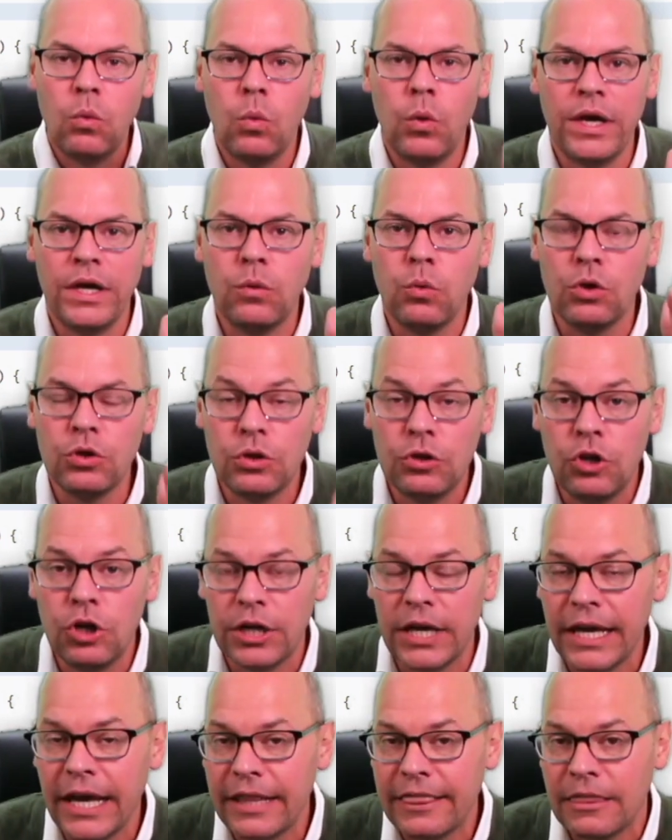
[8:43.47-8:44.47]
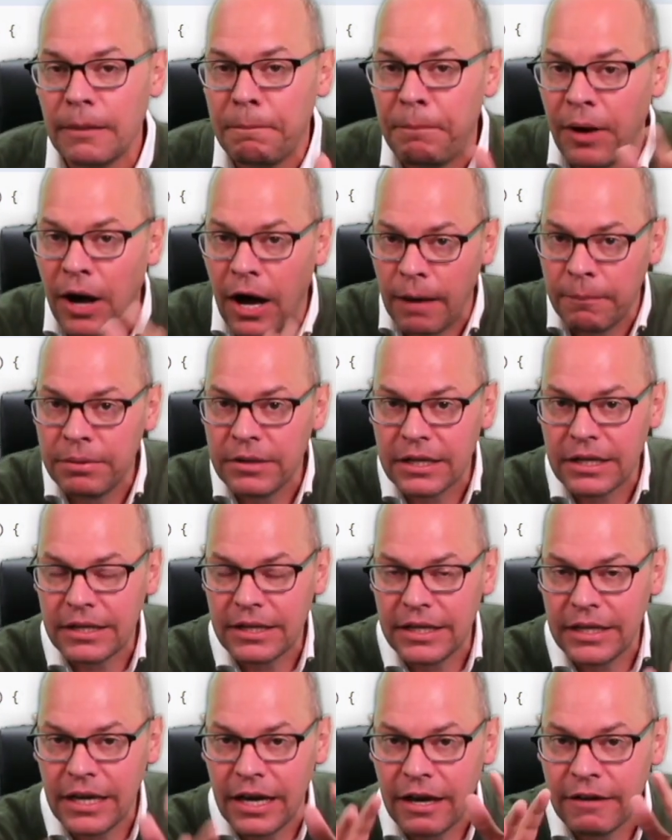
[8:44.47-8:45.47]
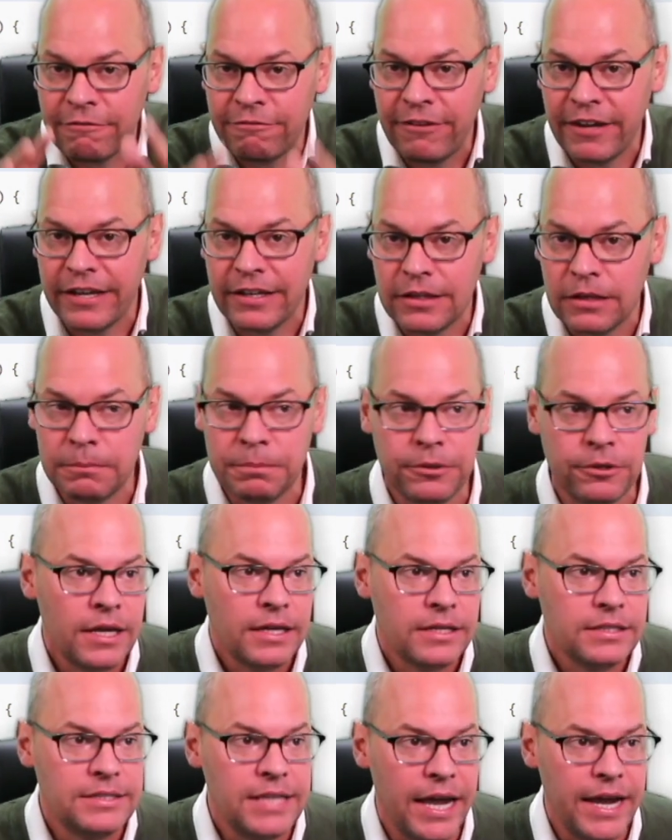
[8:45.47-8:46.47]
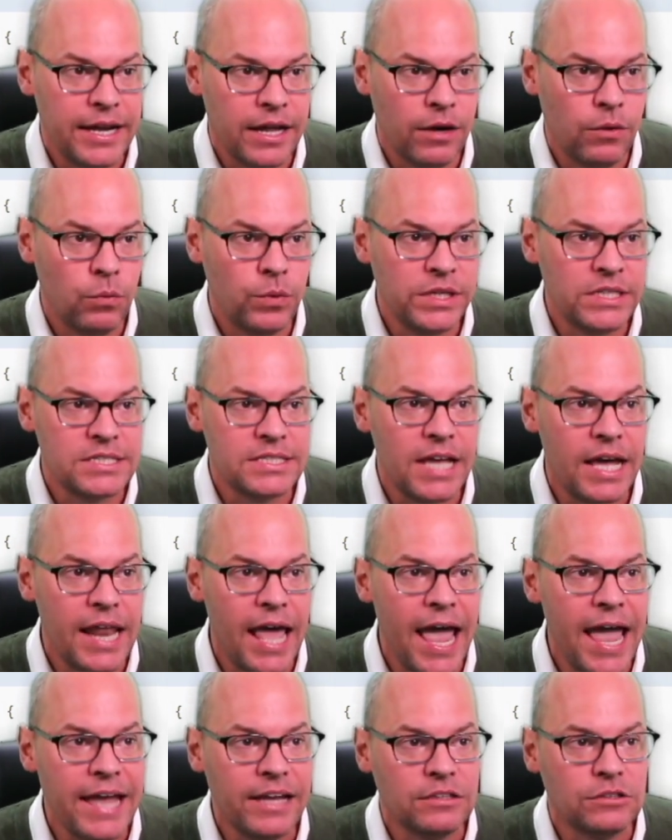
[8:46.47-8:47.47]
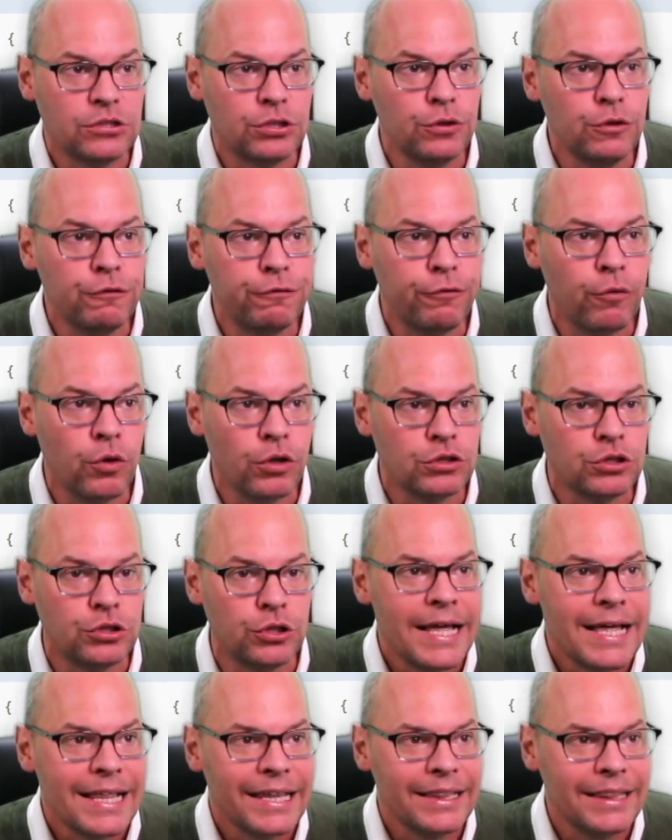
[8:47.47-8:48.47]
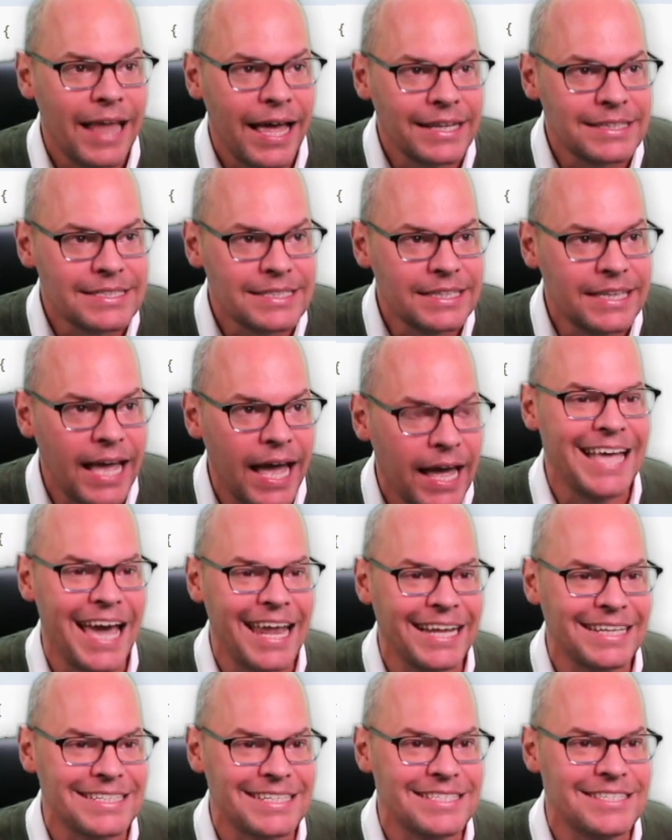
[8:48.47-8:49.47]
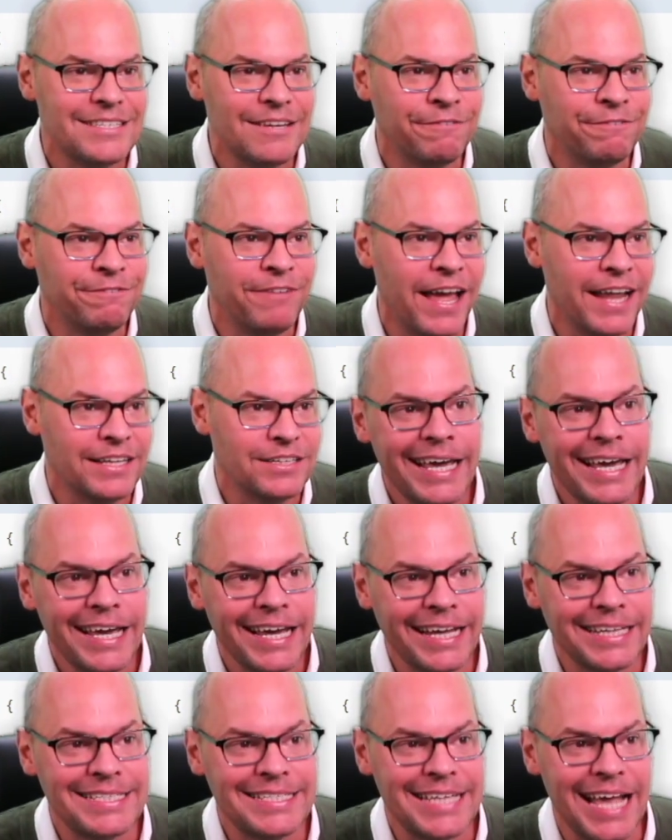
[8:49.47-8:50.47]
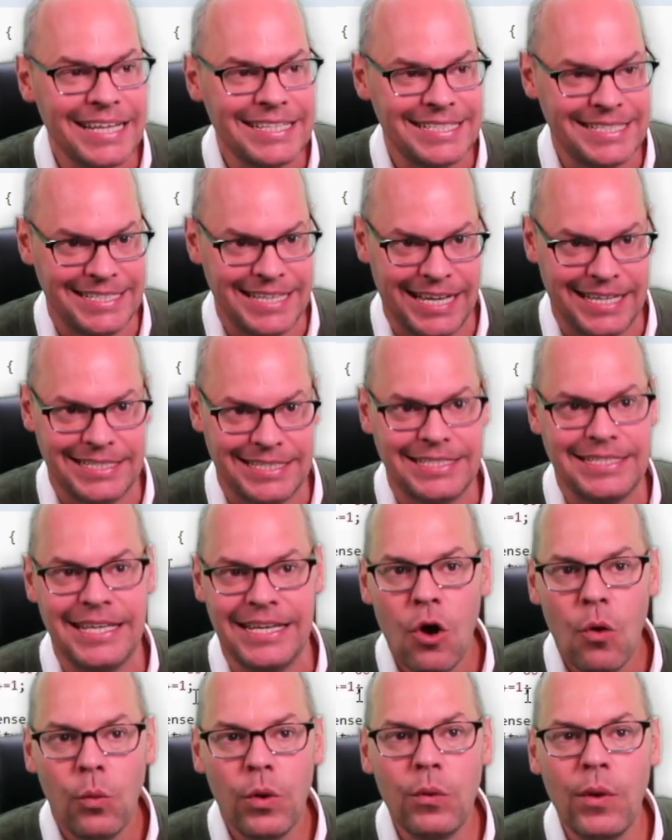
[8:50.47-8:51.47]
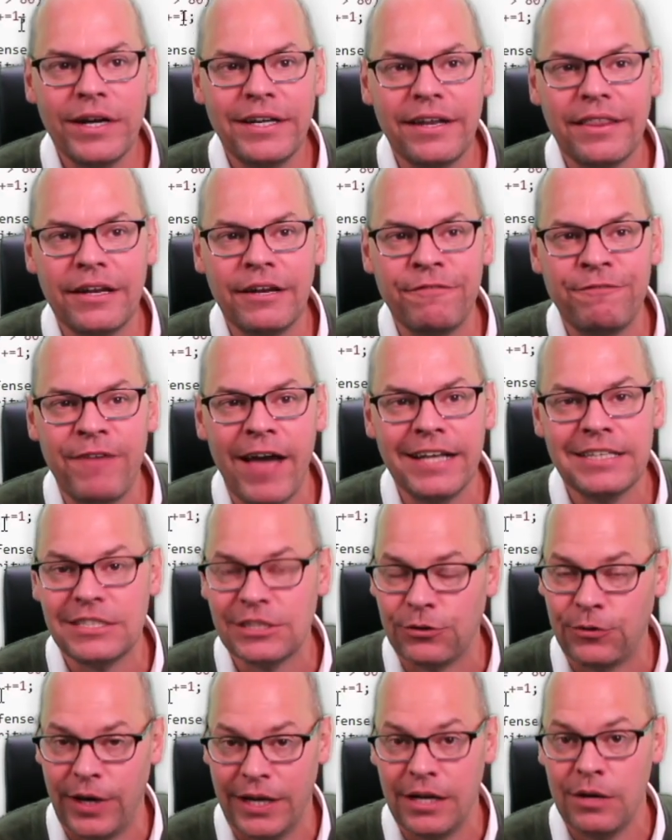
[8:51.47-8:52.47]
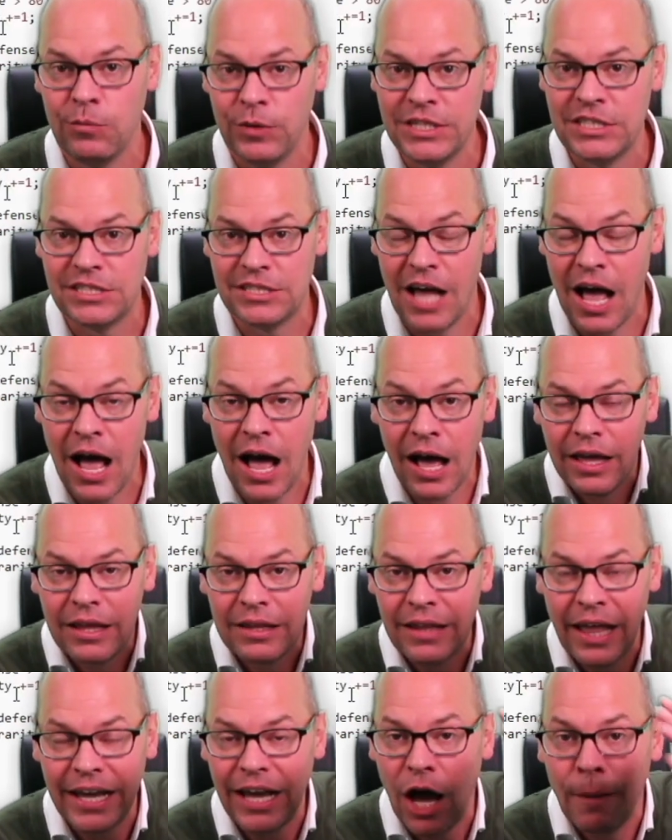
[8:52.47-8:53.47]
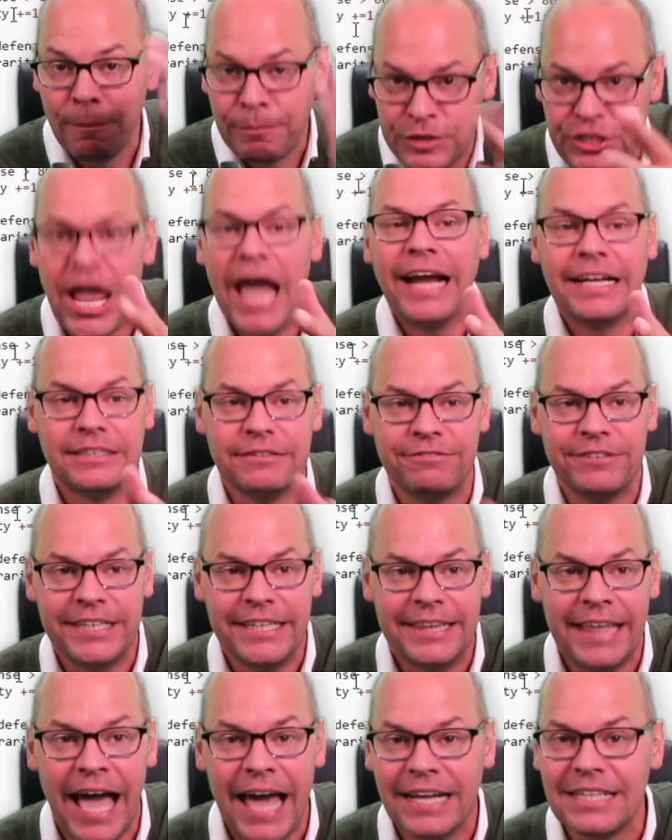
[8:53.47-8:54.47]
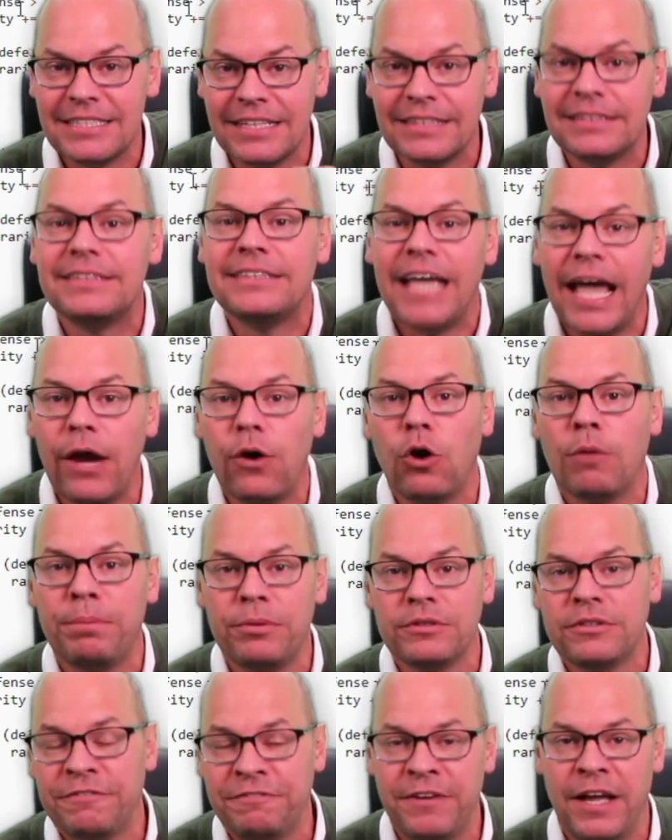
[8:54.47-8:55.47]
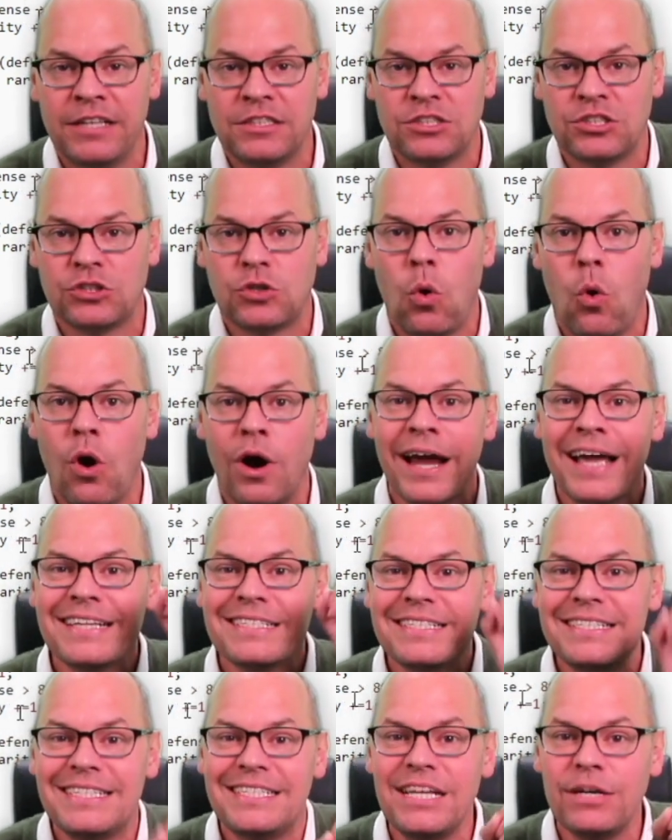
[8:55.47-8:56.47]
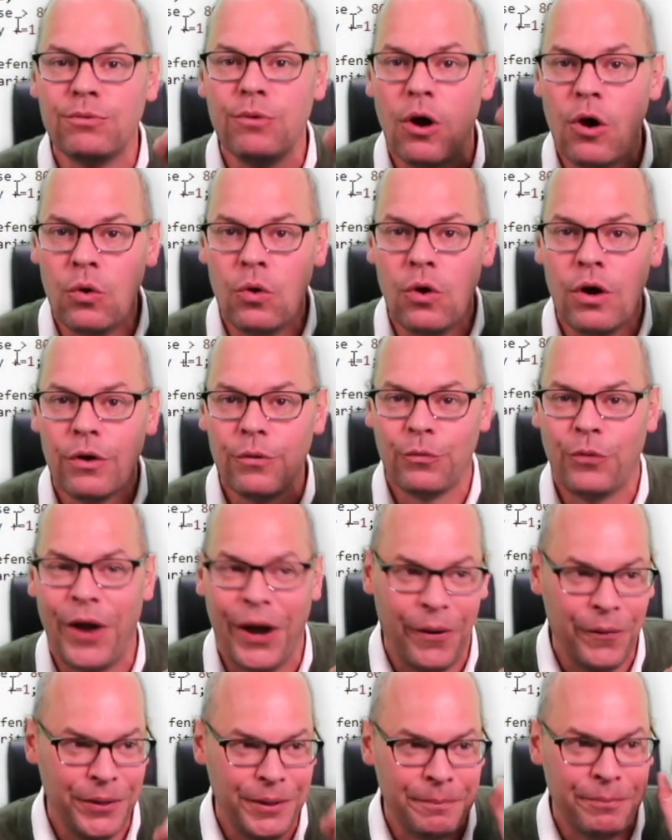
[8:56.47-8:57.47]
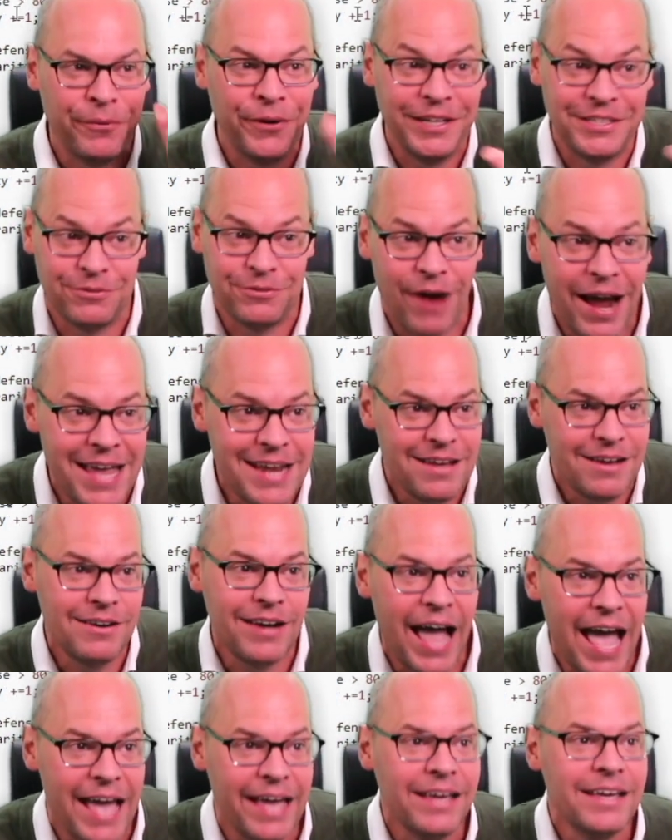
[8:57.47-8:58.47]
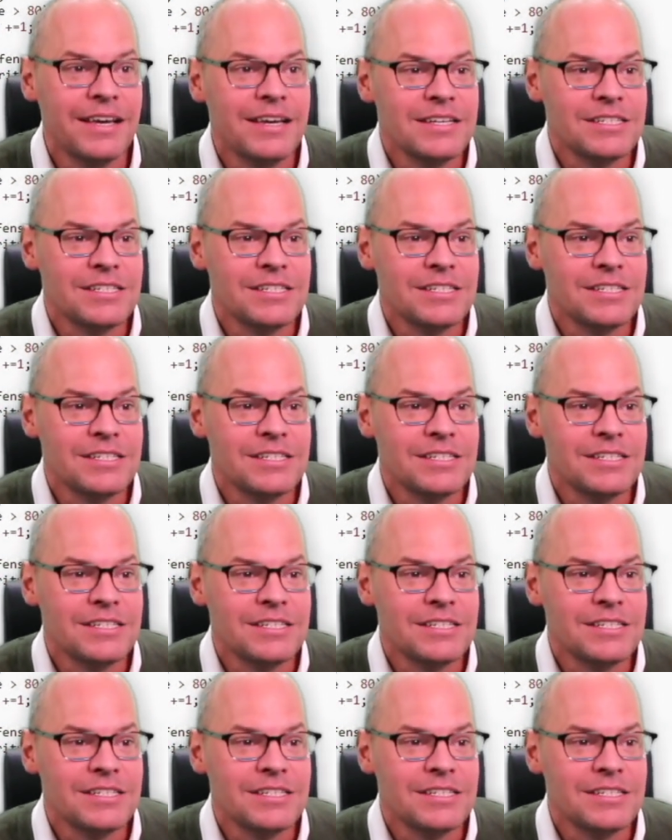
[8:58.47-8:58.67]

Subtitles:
We were looking at the publicly available data. We said, hey, 242, let's get its defense. It said 16. We went to the defense grid and we saw, like, objectively, that is a terrible defense score, 0 rarity points, right? Okay.